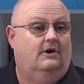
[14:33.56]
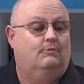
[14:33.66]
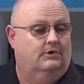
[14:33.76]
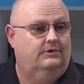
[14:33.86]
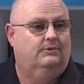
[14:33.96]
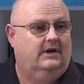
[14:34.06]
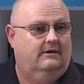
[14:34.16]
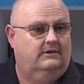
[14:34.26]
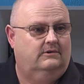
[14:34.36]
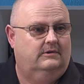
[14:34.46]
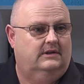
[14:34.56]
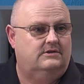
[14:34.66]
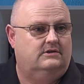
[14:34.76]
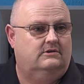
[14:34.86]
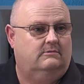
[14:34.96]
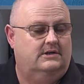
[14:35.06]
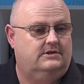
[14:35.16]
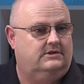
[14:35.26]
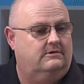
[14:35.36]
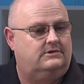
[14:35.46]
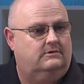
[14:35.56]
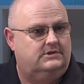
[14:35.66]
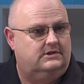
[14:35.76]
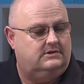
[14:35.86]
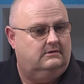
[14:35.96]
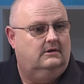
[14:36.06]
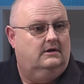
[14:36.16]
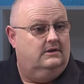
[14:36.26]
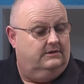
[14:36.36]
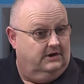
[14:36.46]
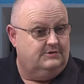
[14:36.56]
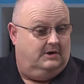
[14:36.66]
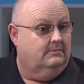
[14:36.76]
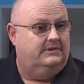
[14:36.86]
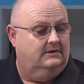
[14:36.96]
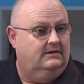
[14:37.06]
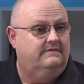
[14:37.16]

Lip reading: know what you're going to do in that situation. So it's not just those people that live there.